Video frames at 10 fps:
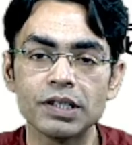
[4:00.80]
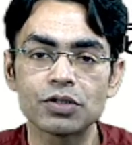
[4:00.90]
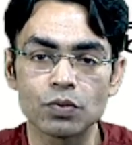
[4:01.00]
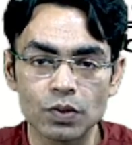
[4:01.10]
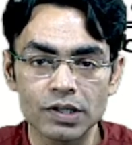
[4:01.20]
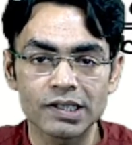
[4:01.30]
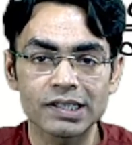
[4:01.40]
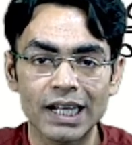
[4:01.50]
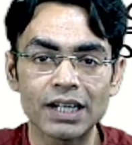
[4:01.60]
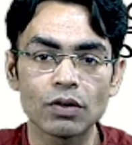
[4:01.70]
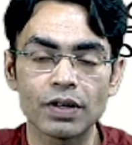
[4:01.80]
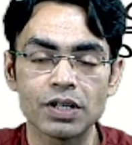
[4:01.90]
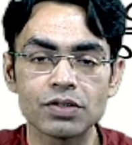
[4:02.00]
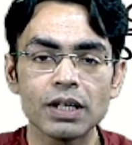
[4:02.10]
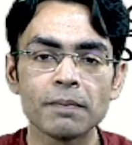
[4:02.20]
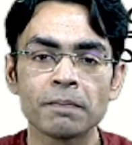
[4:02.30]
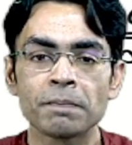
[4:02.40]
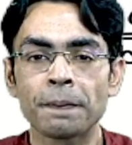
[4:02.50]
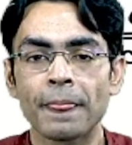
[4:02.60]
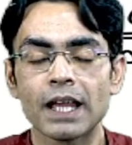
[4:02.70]
towards the site of injury,
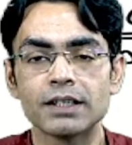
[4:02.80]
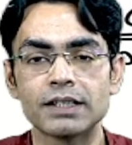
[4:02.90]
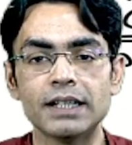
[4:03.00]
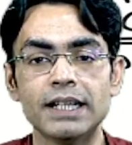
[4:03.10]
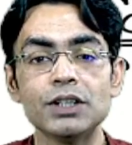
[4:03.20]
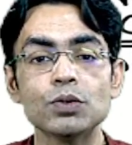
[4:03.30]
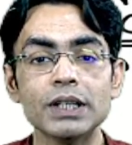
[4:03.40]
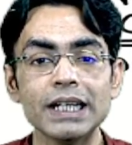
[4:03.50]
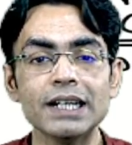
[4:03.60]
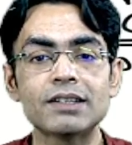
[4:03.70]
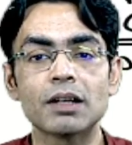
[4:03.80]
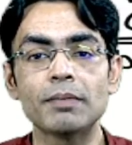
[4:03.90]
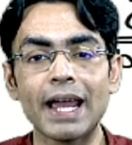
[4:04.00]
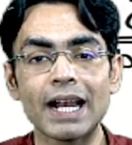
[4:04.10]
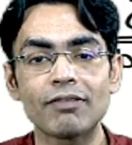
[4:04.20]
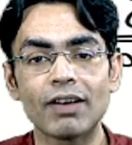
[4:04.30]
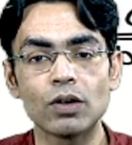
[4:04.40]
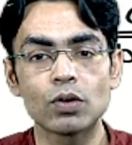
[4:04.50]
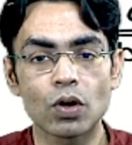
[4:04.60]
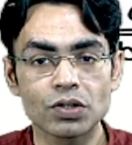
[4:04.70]
so then you need some
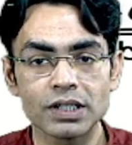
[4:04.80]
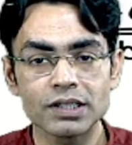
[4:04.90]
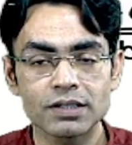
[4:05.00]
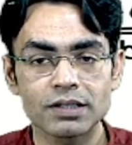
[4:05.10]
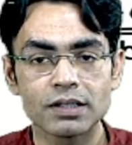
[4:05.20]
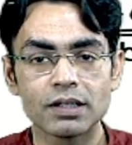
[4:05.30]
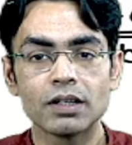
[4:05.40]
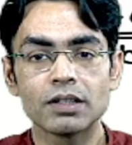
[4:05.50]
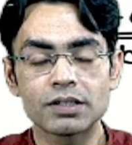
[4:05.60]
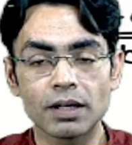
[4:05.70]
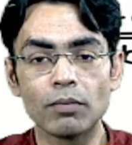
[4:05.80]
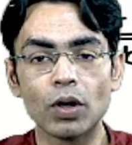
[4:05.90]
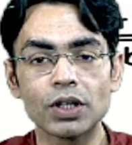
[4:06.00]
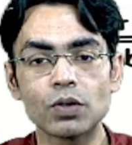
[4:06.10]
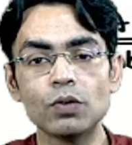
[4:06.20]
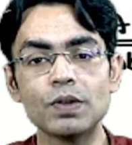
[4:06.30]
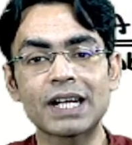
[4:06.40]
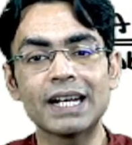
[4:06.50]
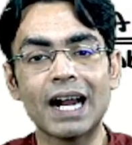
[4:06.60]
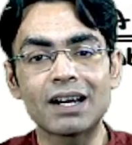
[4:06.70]
anaphylotoxins, some molecules which
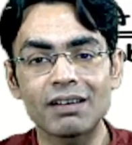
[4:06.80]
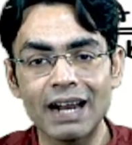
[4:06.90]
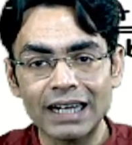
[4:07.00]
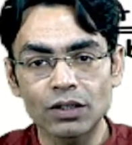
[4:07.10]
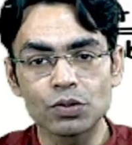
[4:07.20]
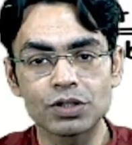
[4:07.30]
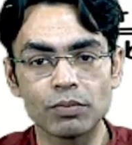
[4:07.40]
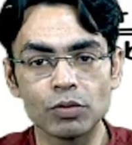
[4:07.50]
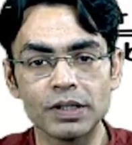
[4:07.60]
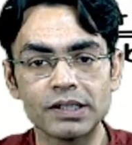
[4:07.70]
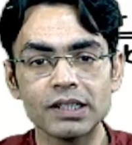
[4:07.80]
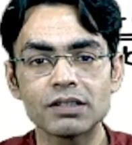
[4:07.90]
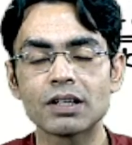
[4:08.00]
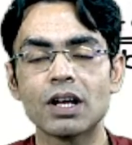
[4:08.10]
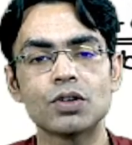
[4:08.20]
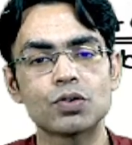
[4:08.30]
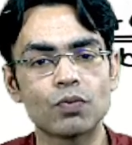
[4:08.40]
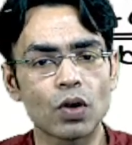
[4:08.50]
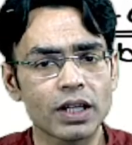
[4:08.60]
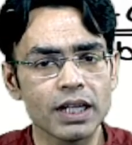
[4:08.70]
can attract those WBCs. So
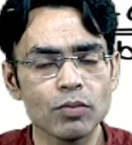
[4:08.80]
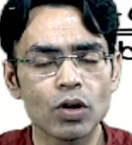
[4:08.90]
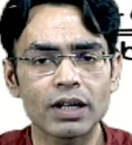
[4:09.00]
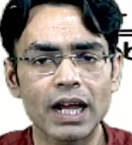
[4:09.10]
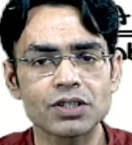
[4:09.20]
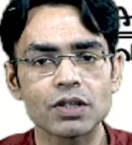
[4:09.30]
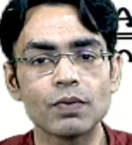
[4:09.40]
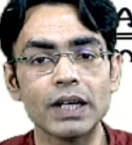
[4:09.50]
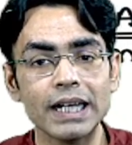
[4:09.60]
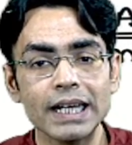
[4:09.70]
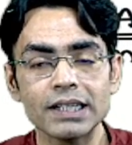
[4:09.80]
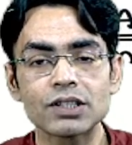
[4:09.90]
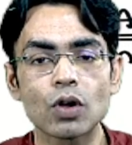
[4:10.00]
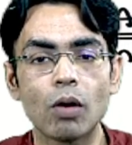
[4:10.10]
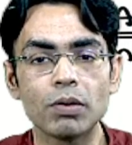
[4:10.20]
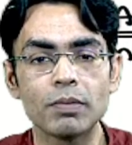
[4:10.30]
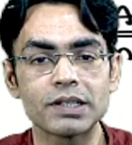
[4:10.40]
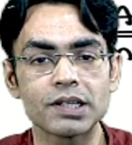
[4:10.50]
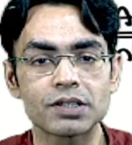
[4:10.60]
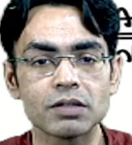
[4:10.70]
for chemoattraction, we need this complement
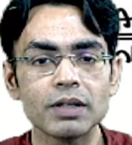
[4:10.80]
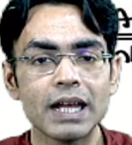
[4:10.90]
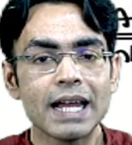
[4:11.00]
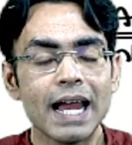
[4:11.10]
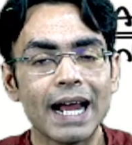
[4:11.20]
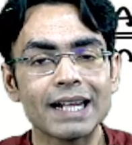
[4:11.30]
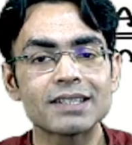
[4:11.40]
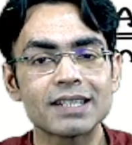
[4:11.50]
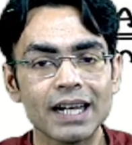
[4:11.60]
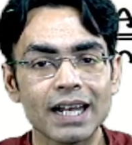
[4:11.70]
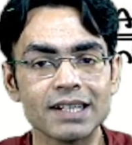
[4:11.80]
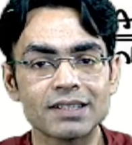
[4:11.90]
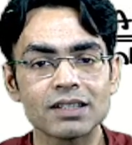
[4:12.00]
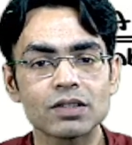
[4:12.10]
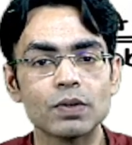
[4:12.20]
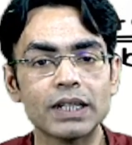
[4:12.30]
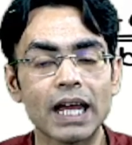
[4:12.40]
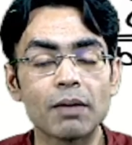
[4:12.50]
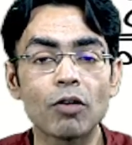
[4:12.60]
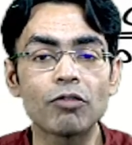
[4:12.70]
system, and cell lysis with the
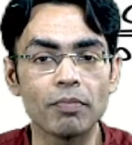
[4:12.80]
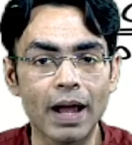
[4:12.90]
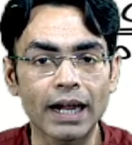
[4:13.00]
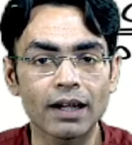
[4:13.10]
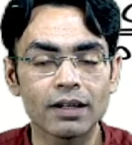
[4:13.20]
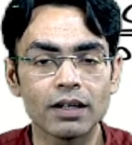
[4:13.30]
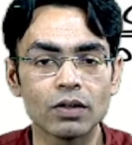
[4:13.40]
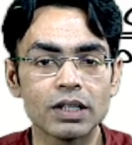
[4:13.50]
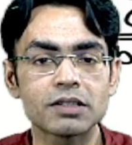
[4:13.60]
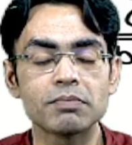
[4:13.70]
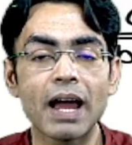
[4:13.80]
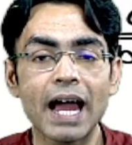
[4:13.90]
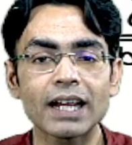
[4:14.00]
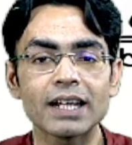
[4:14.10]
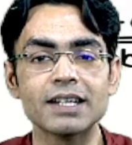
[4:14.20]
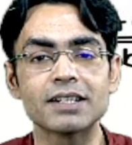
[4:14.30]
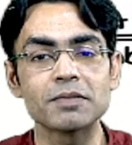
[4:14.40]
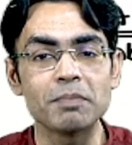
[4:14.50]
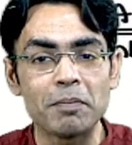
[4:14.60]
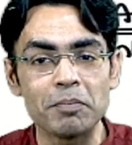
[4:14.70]
help of MAC. Now this MAC is
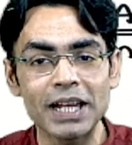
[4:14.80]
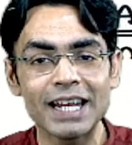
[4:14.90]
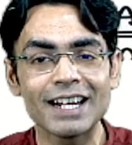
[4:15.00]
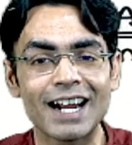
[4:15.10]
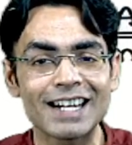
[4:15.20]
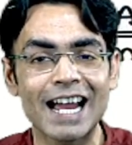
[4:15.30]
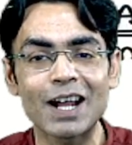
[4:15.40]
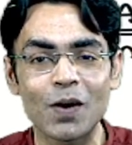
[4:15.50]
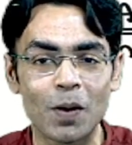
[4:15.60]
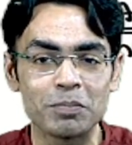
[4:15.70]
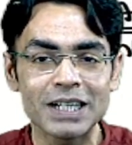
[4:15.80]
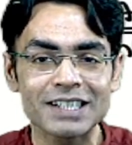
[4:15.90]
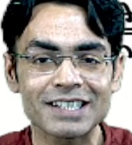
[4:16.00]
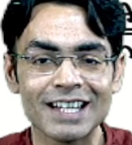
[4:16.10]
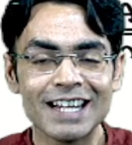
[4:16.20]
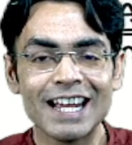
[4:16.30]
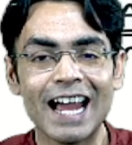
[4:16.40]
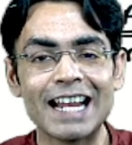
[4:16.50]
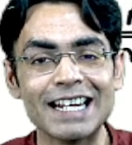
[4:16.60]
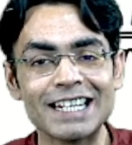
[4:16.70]
membrane attack complex,
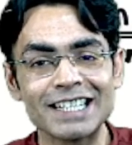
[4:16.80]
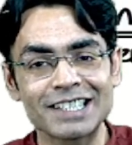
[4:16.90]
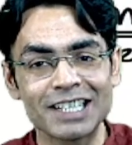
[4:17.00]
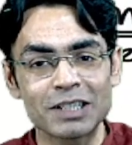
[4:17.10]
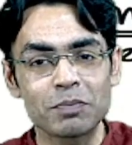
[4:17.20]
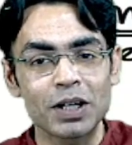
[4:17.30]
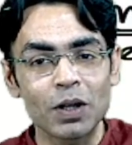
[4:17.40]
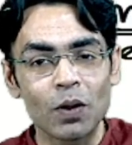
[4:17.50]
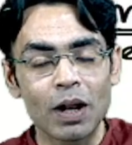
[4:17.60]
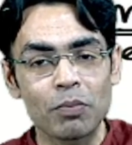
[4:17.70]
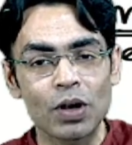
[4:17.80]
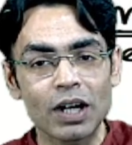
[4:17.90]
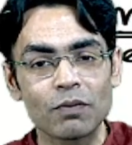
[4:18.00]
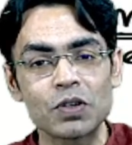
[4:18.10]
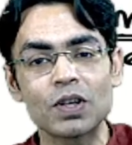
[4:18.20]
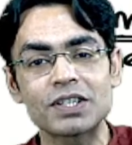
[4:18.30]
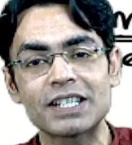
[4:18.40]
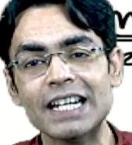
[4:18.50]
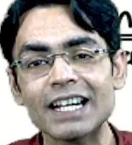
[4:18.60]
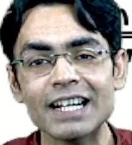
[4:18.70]
and it is this particular product which you are
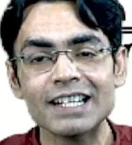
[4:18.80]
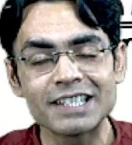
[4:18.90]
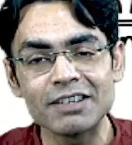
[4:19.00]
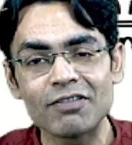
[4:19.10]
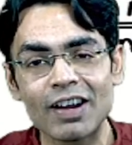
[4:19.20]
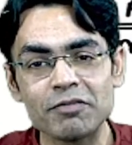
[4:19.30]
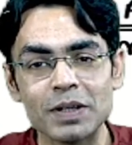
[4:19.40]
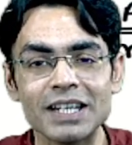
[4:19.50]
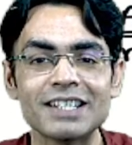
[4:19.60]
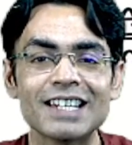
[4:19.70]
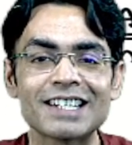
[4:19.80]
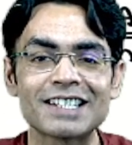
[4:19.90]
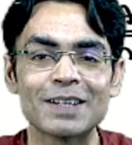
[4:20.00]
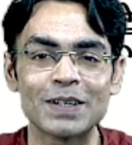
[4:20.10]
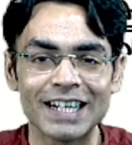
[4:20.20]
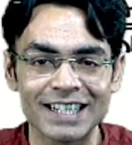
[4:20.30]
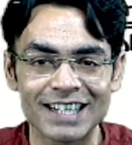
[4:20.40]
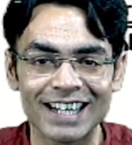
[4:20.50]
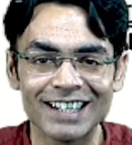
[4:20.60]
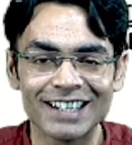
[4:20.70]
seeing,
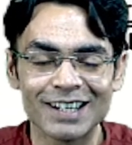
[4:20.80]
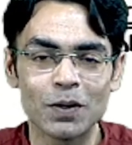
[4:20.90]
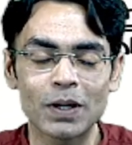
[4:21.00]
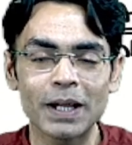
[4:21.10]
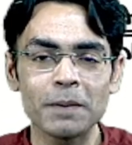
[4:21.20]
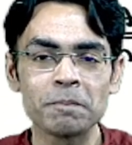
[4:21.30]
C5b6789. Okay,